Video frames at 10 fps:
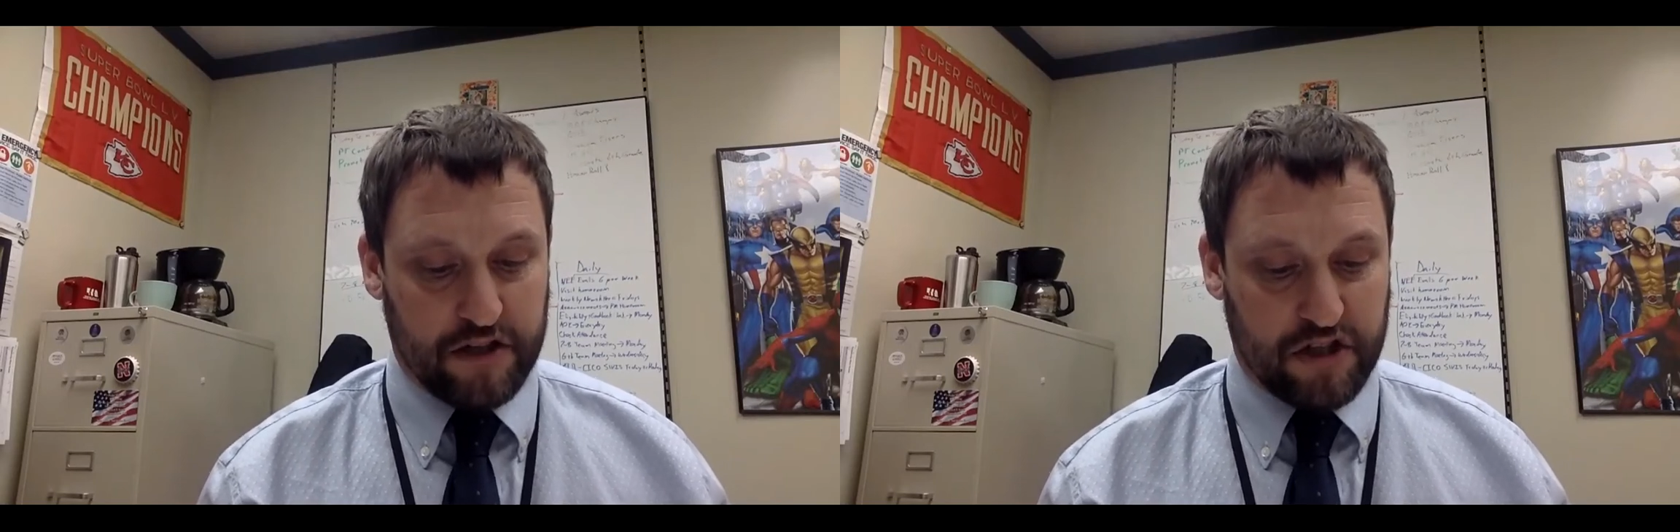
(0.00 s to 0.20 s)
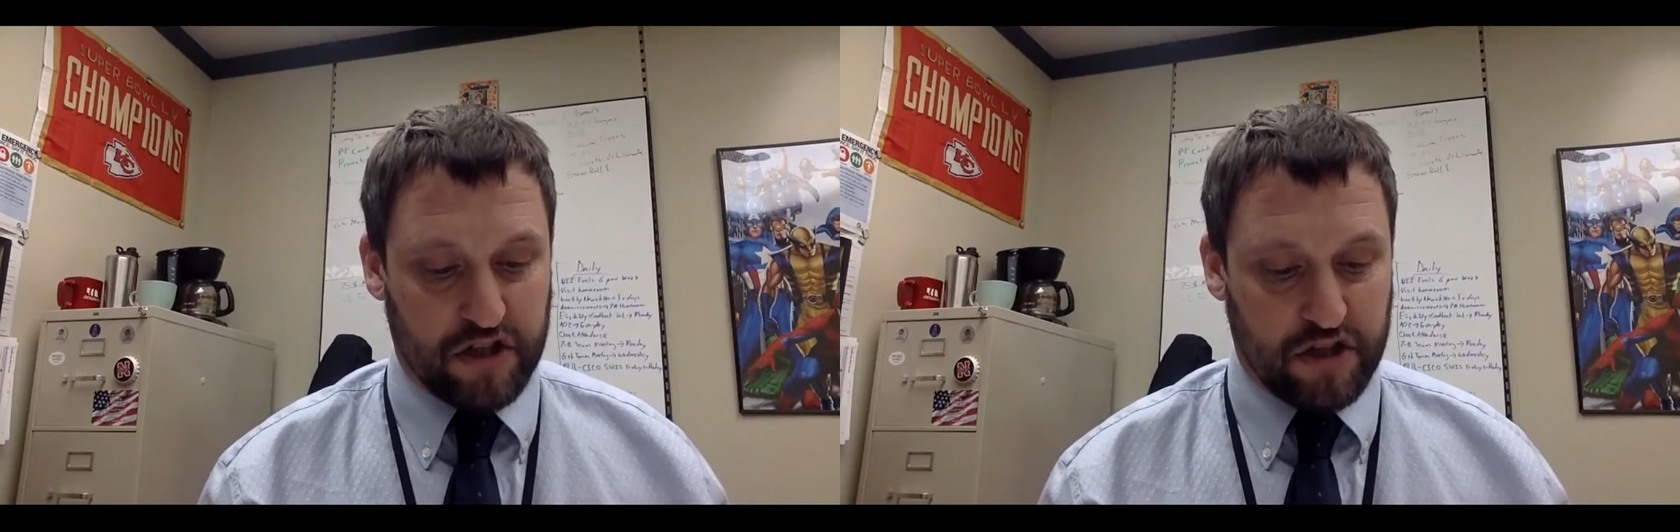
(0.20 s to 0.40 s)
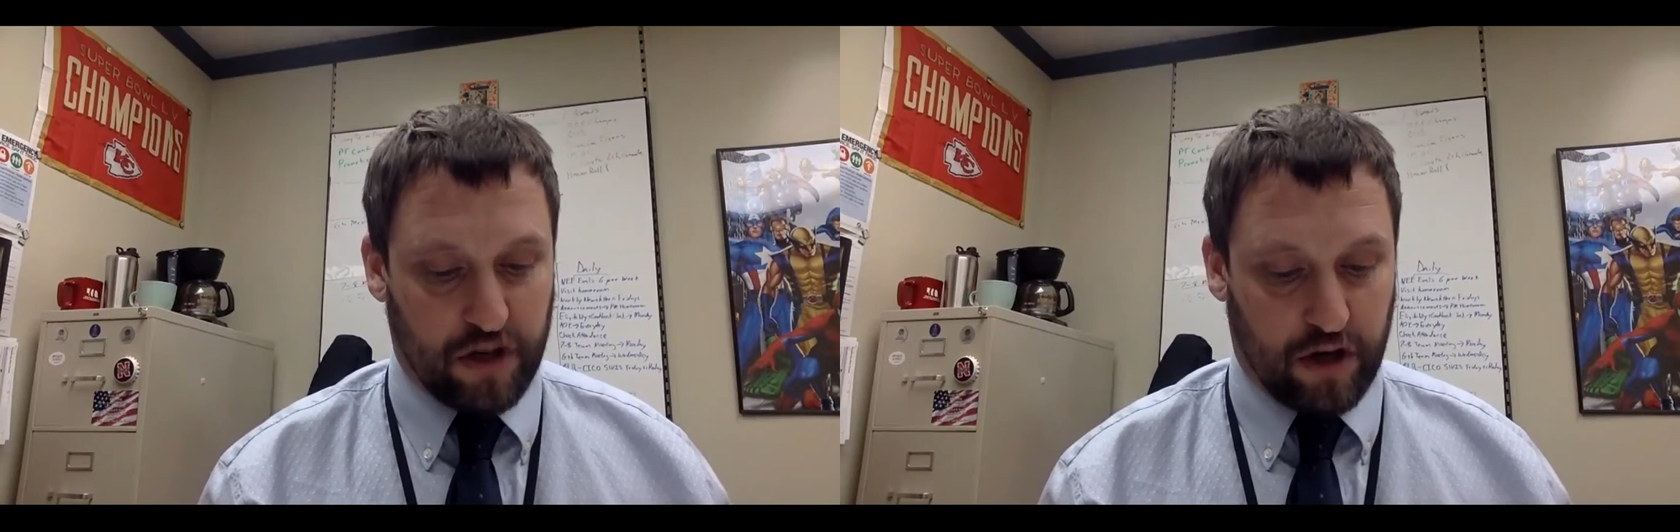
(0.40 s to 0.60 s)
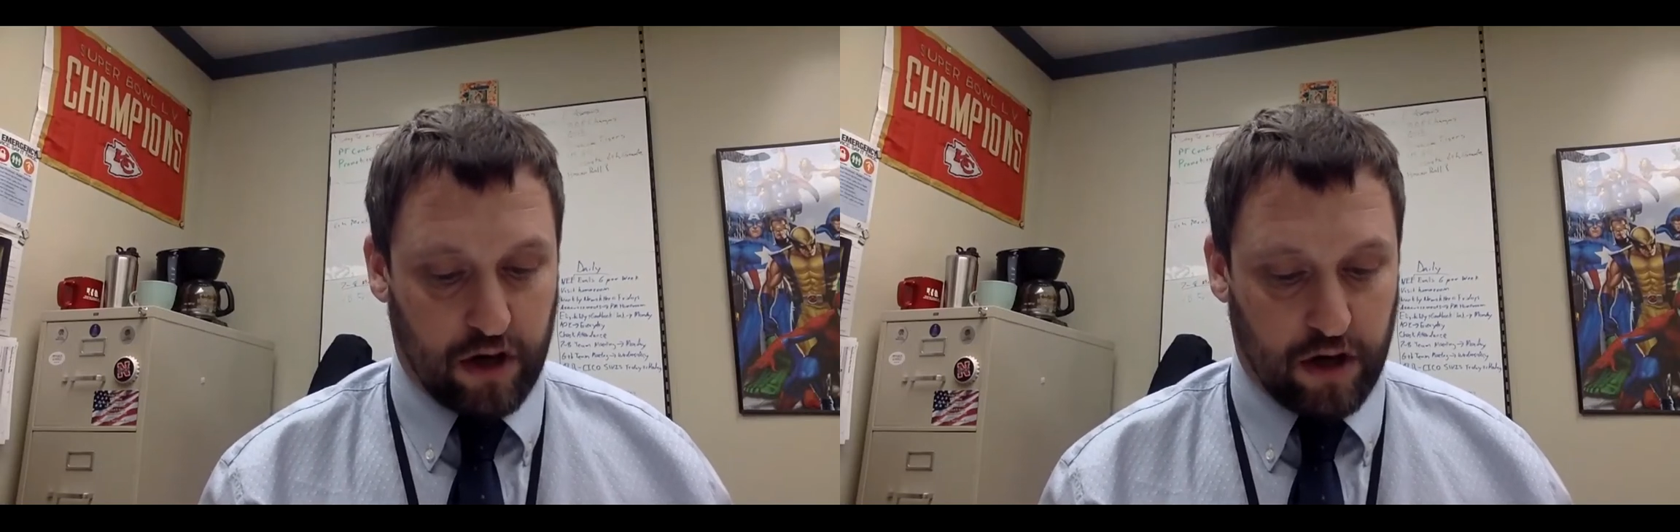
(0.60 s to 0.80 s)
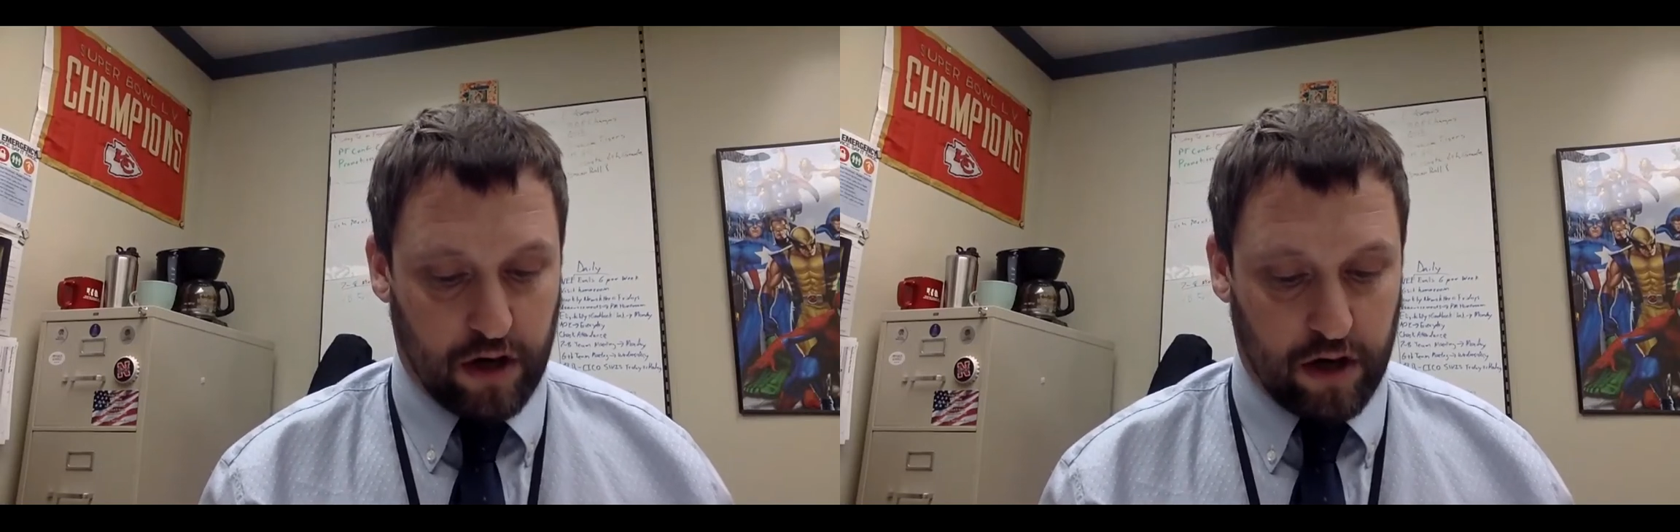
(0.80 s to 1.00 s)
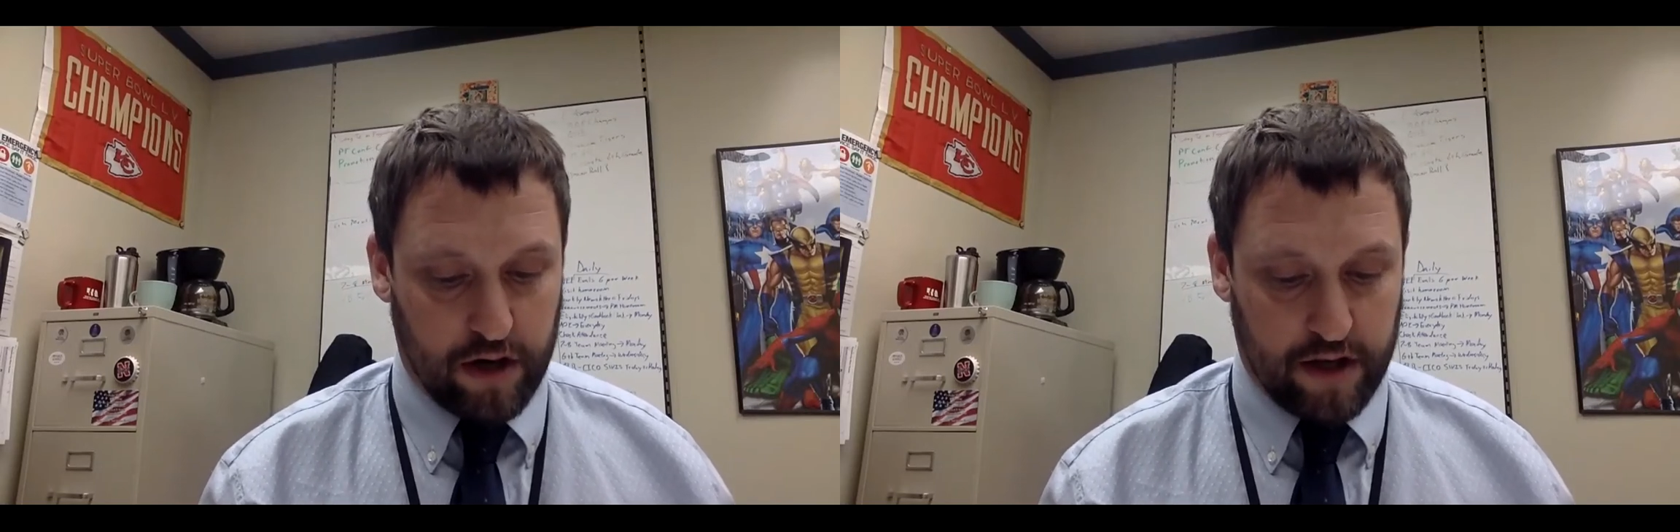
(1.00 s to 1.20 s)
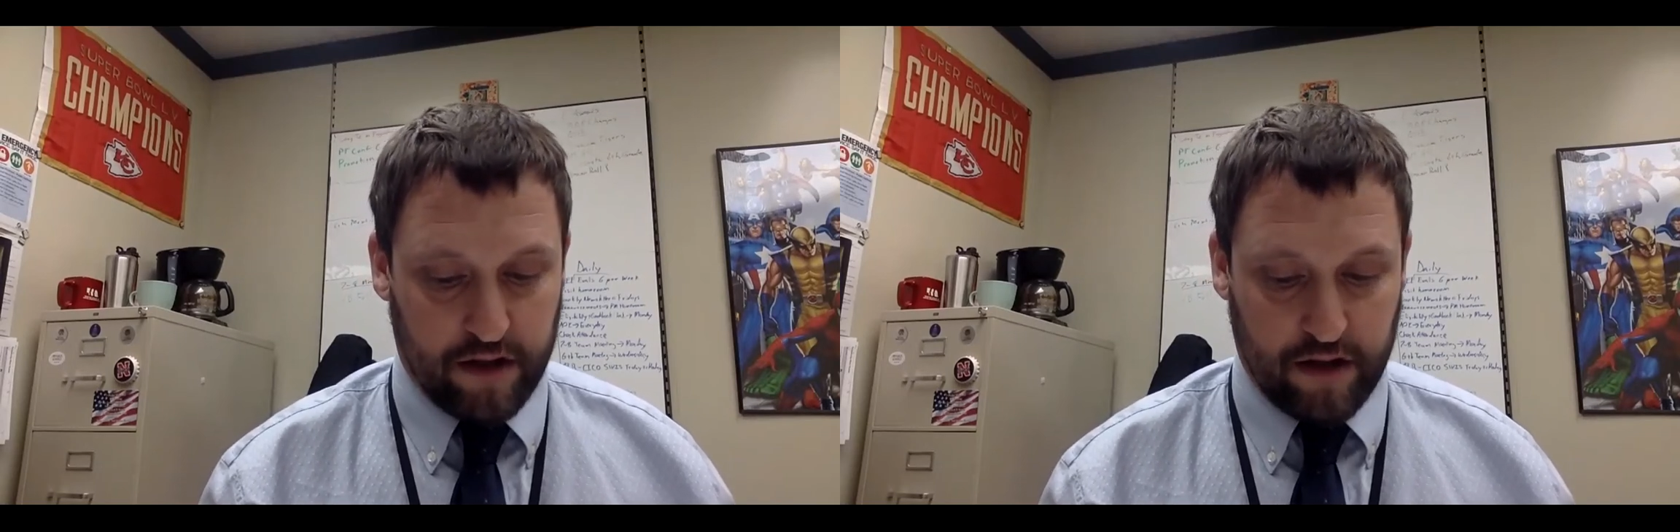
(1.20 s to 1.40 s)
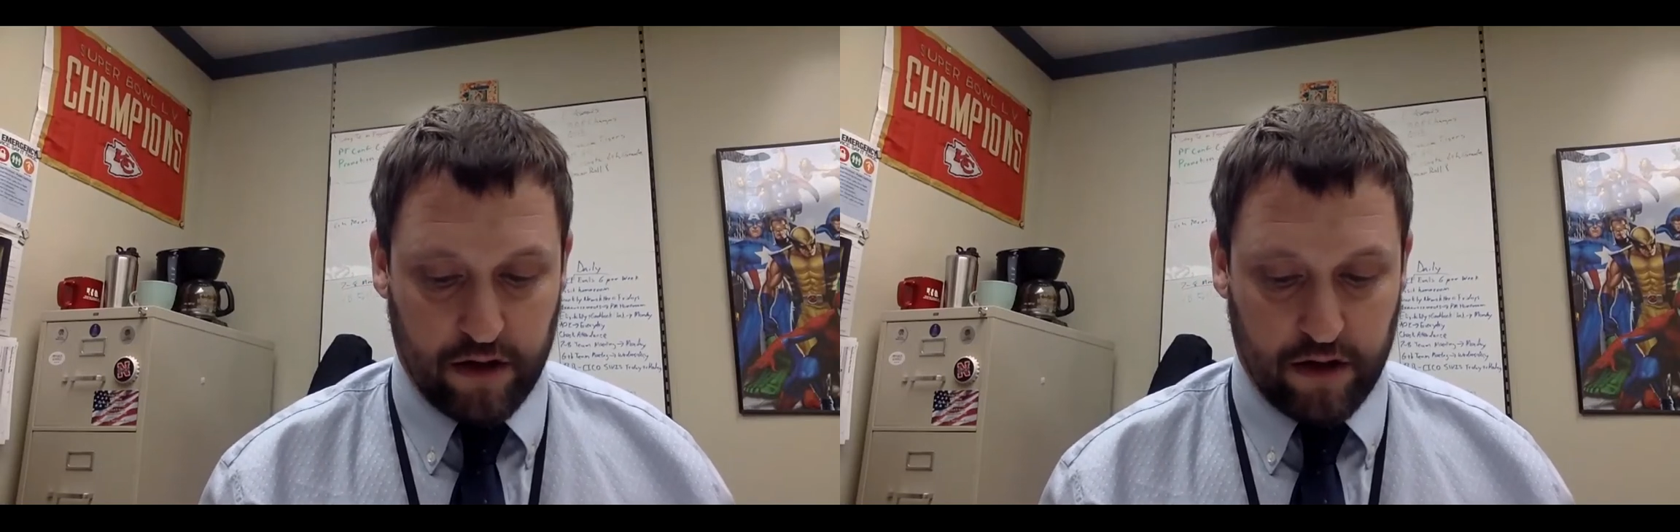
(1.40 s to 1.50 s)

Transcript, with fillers: starting